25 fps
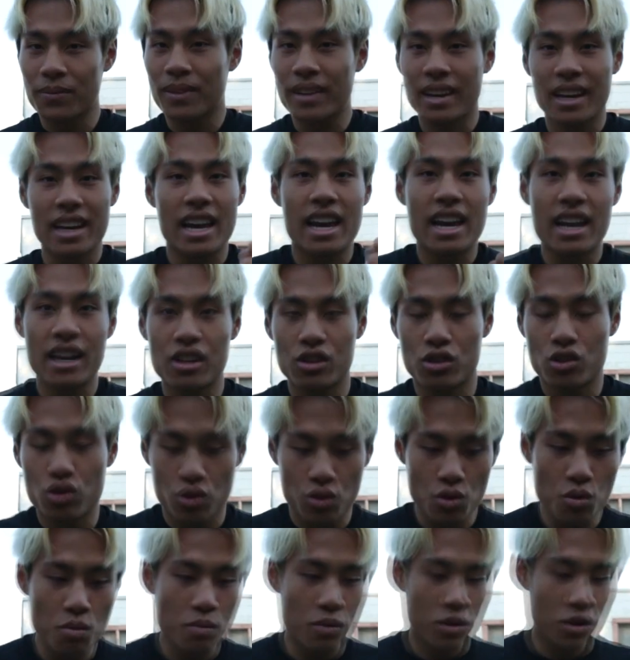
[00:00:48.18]
it is
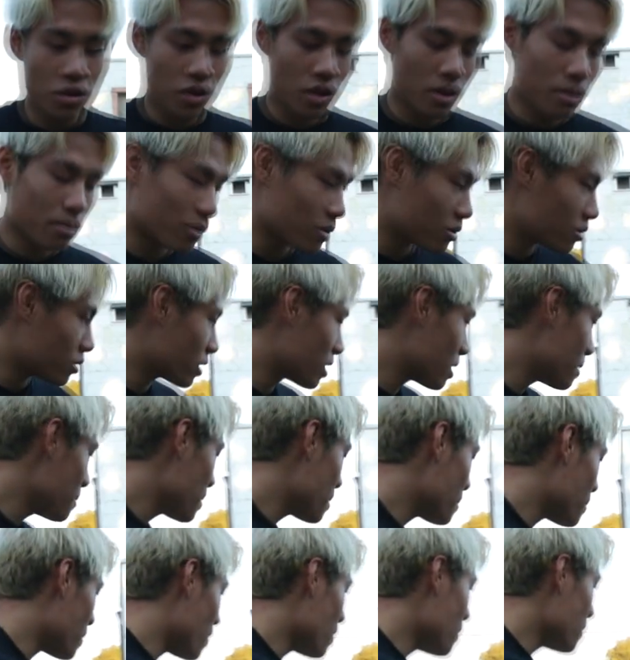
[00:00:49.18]
super simple. So give me the
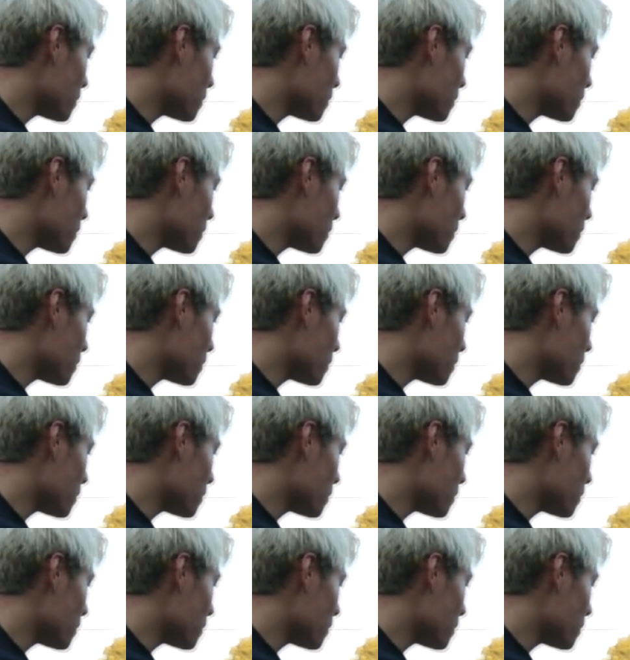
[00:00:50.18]
ball.